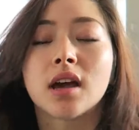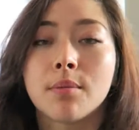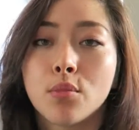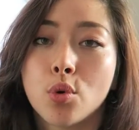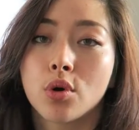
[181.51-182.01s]

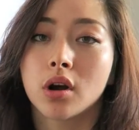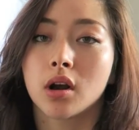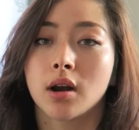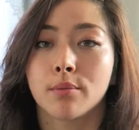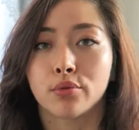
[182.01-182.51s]
some
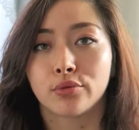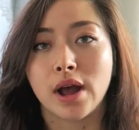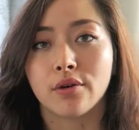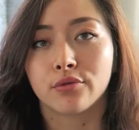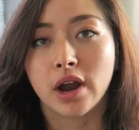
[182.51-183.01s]
more
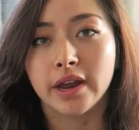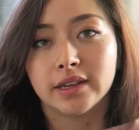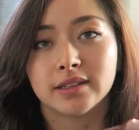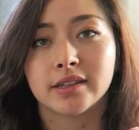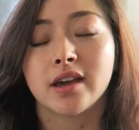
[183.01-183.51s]
brown
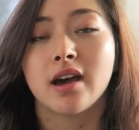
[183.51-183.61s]
rice.